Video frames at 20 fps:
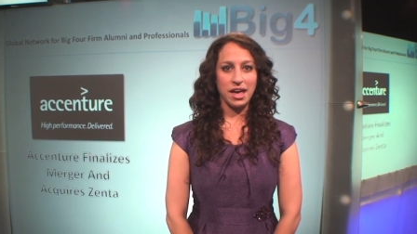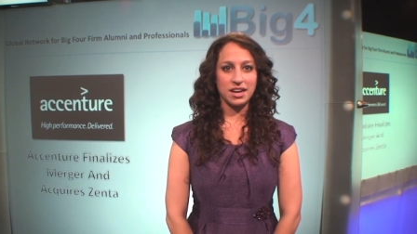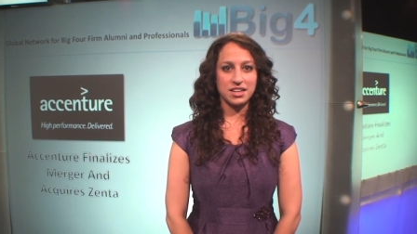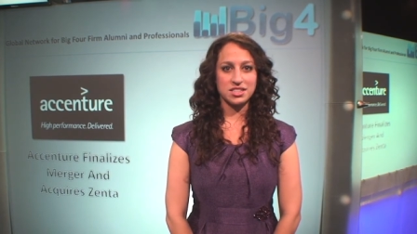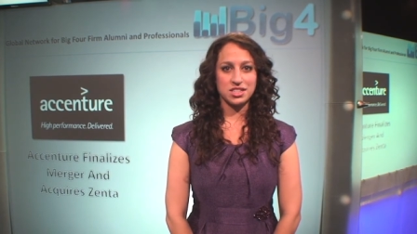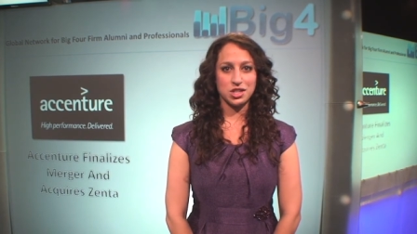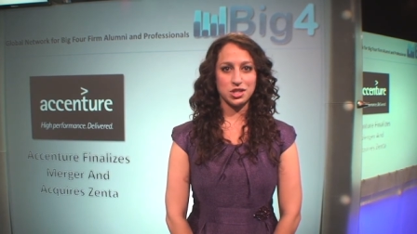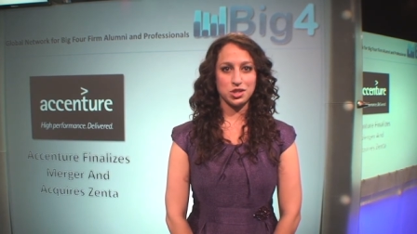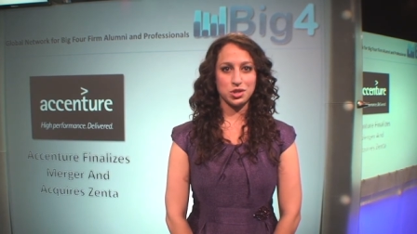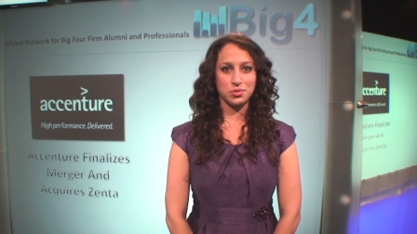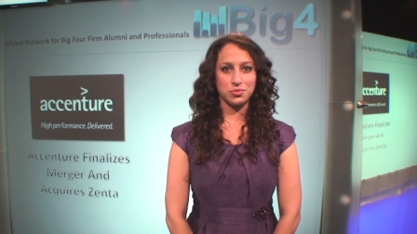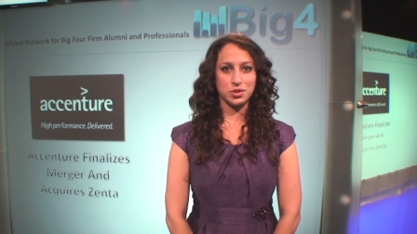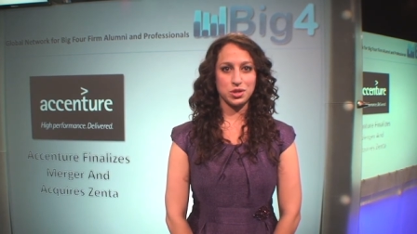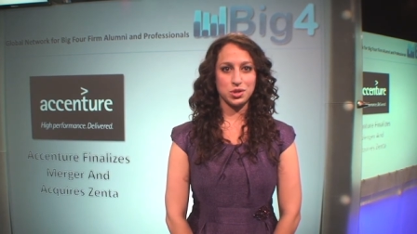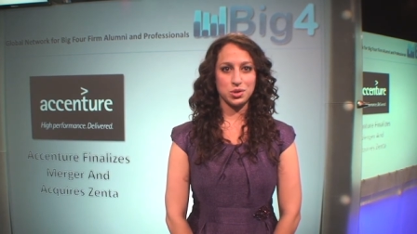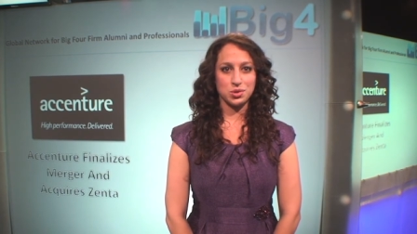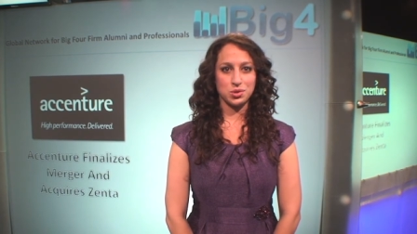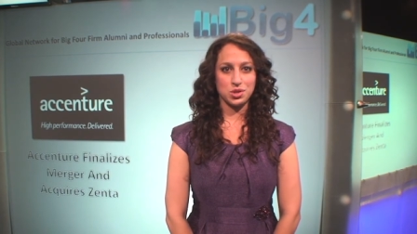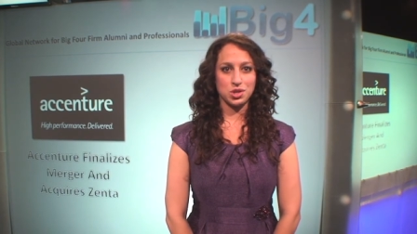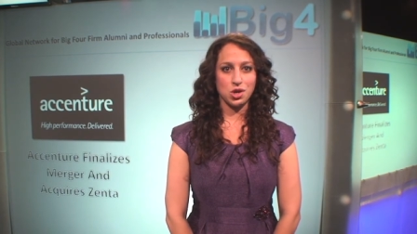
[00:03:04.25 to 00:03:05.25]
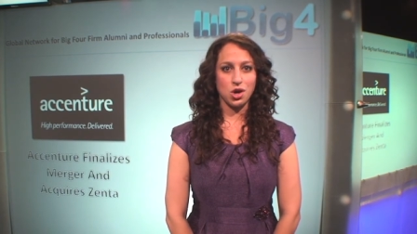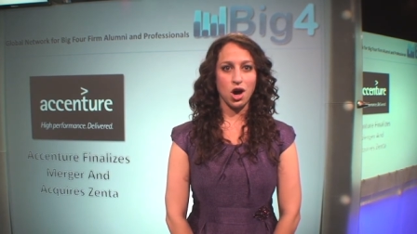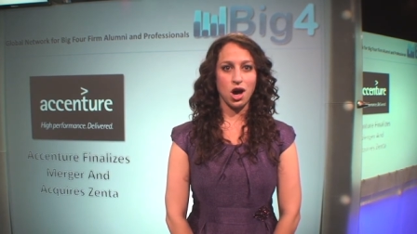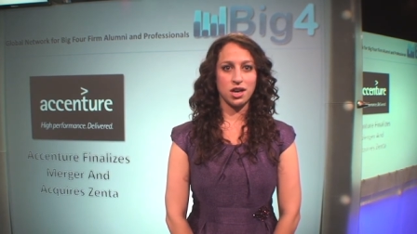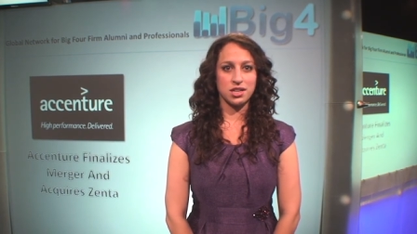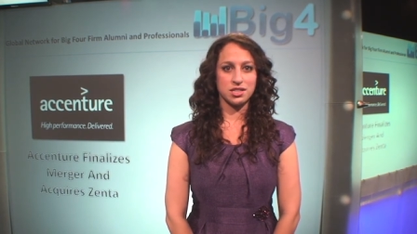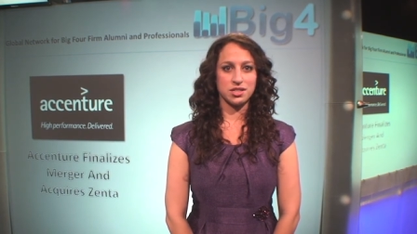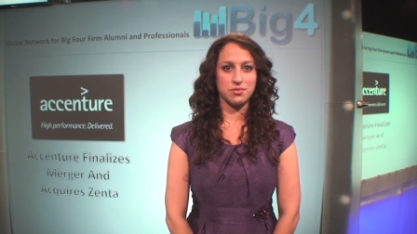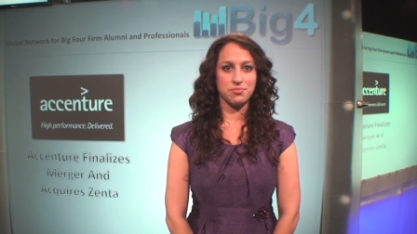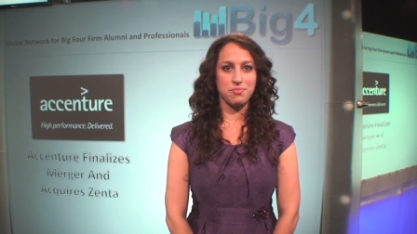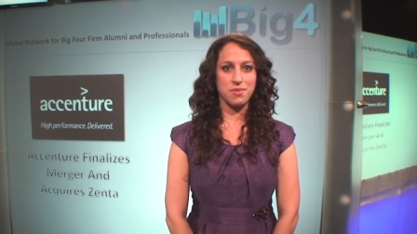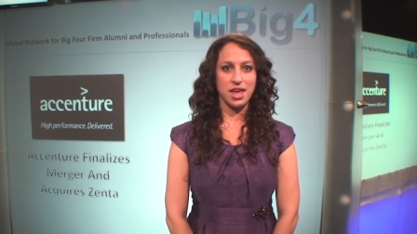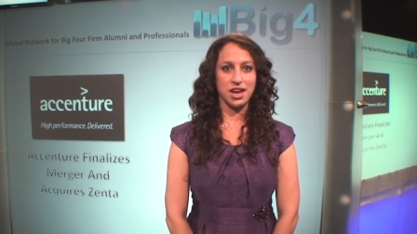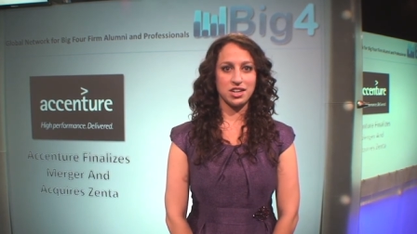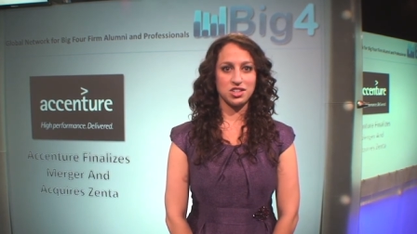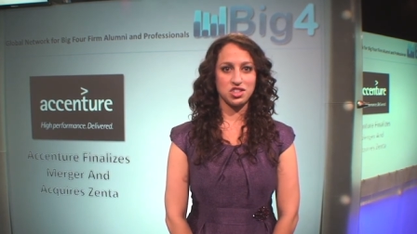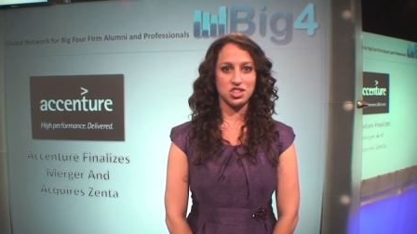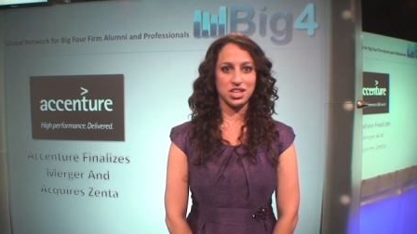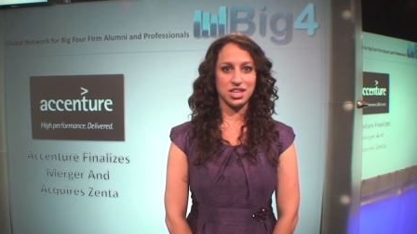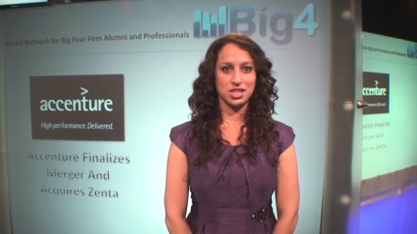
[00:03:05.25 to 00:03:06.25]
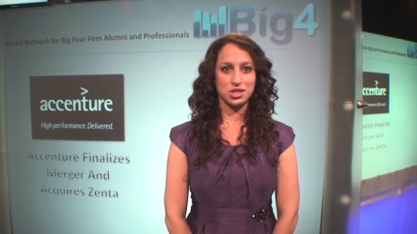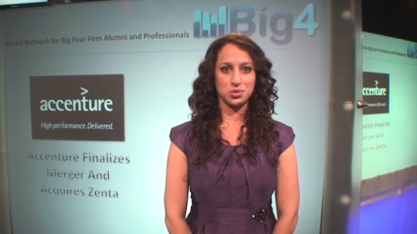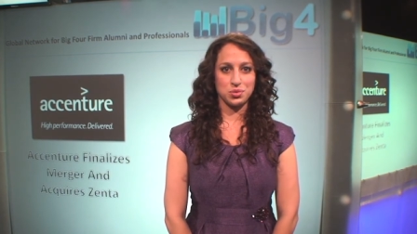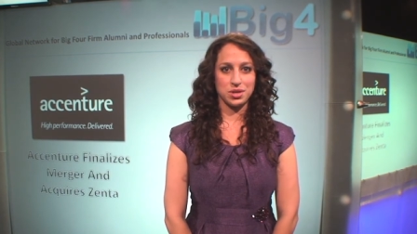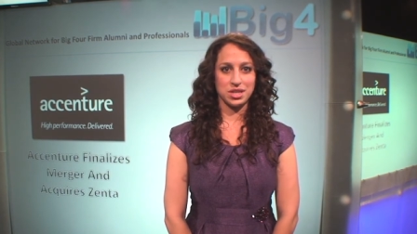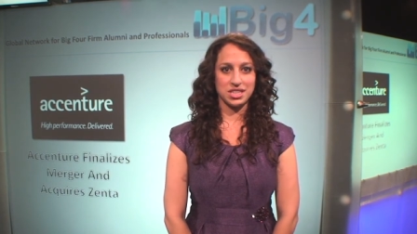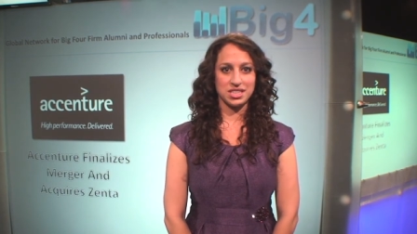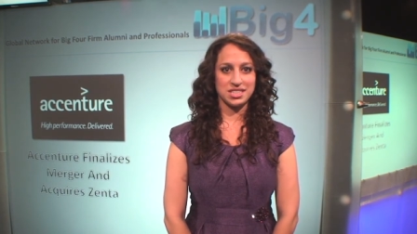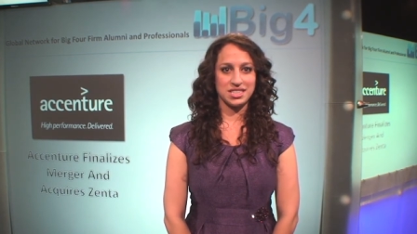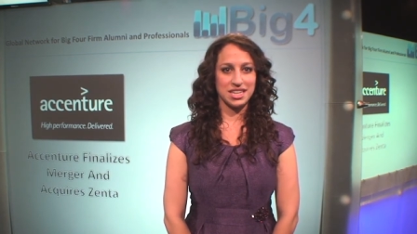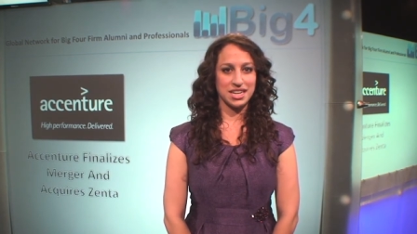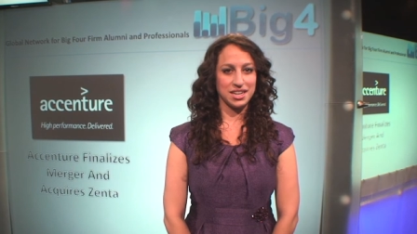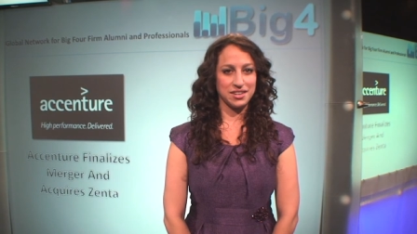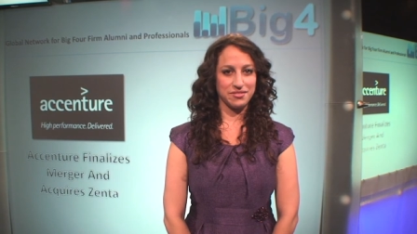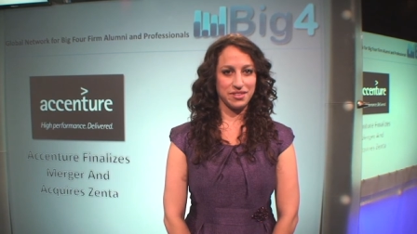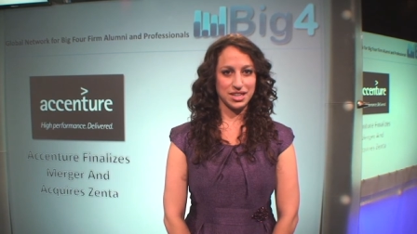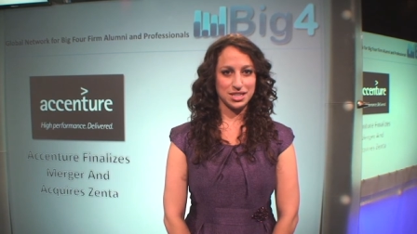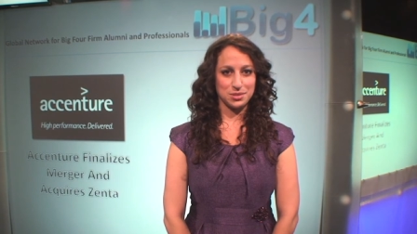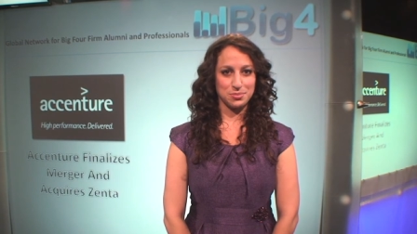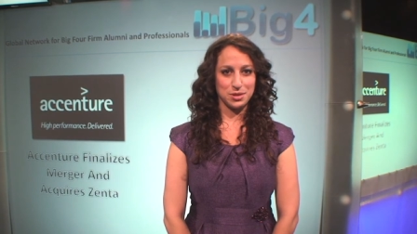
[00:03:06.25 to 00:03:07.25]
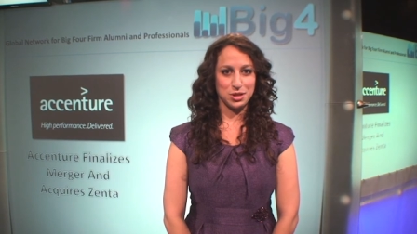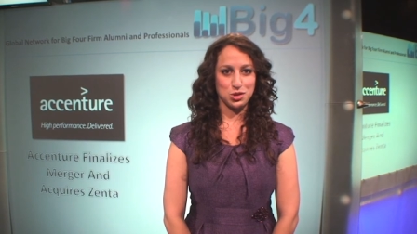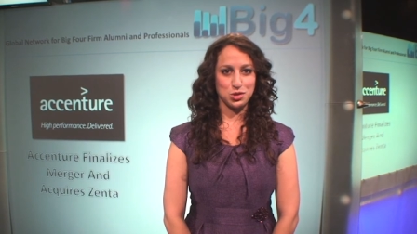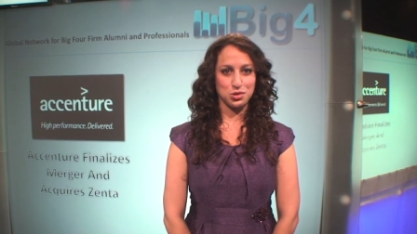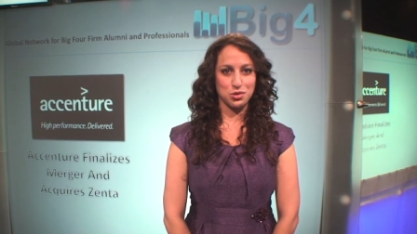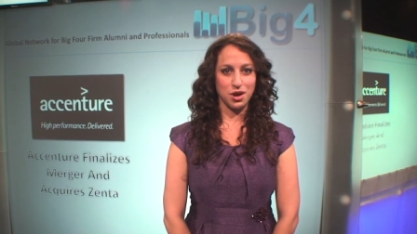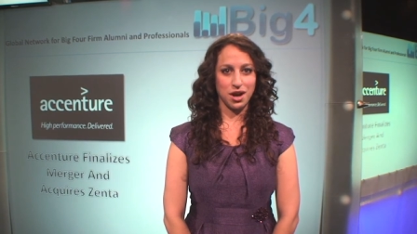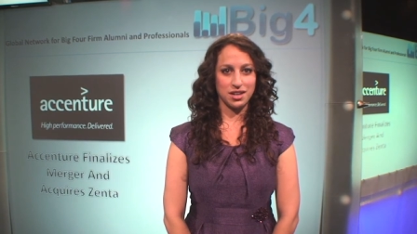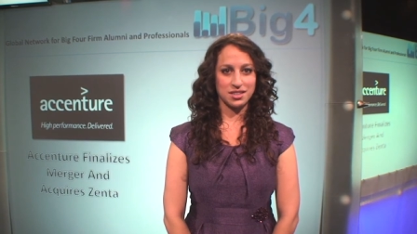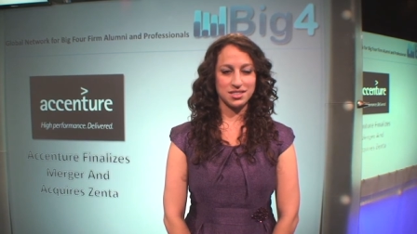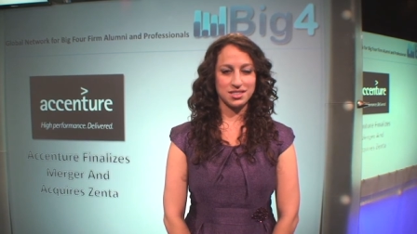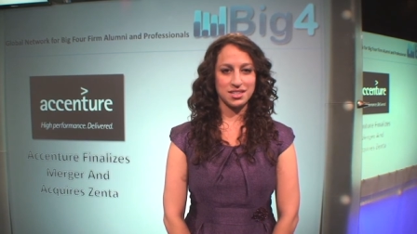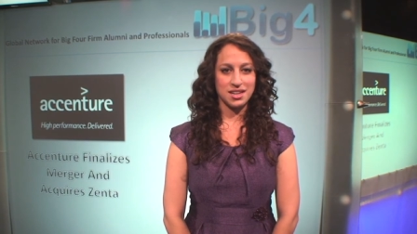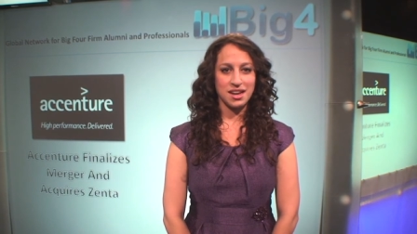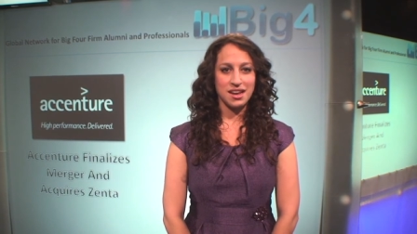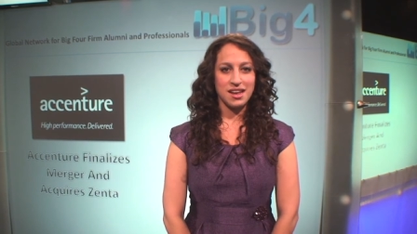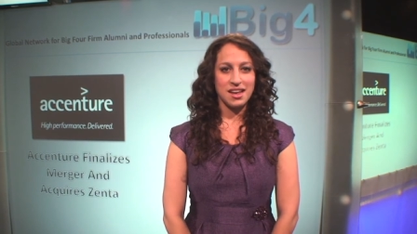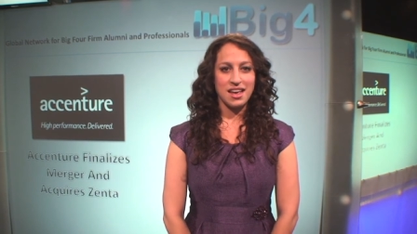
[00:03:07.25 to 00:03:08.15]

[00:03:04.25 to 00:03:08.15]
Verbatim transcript: Accenture reduce the cost of managing its real estate investment trusts.